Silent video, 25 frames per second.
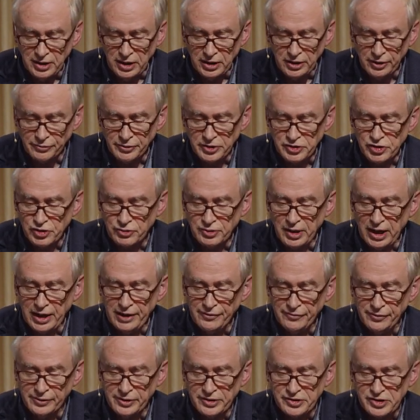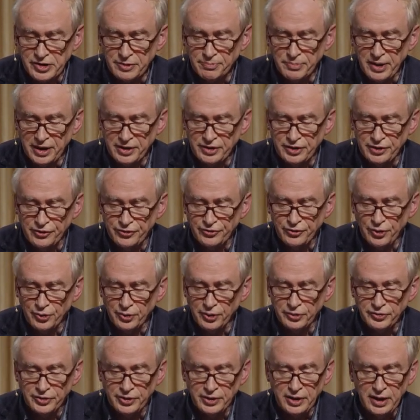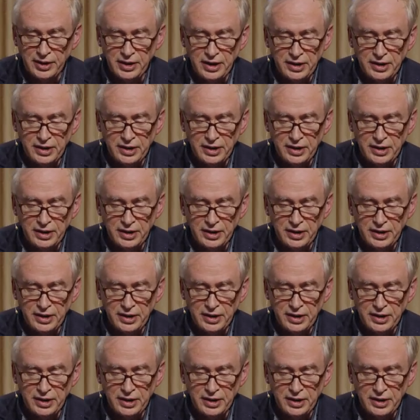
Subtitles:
of its rivals and by default